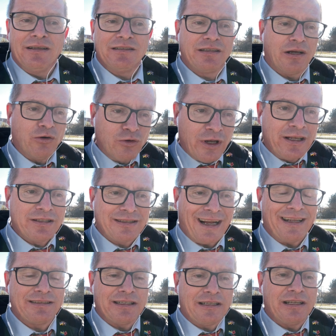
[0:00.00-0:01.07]
It only
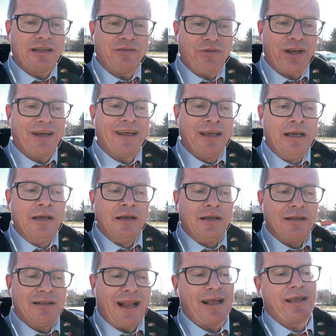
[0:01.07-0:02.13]
started in the very,
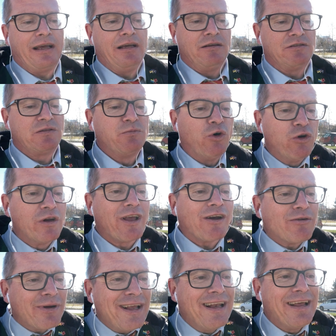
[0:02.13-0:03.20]
like a small
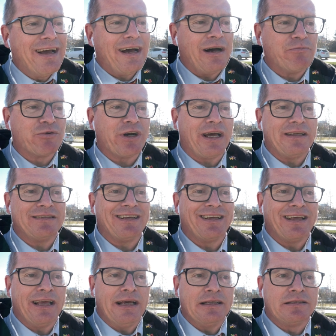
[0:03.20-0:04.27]
guerrilla
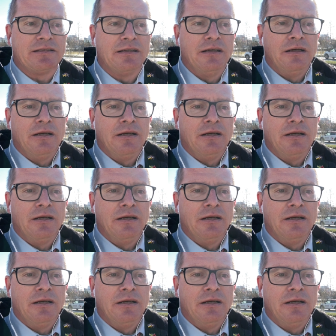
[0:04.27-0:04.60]
uprising, yes.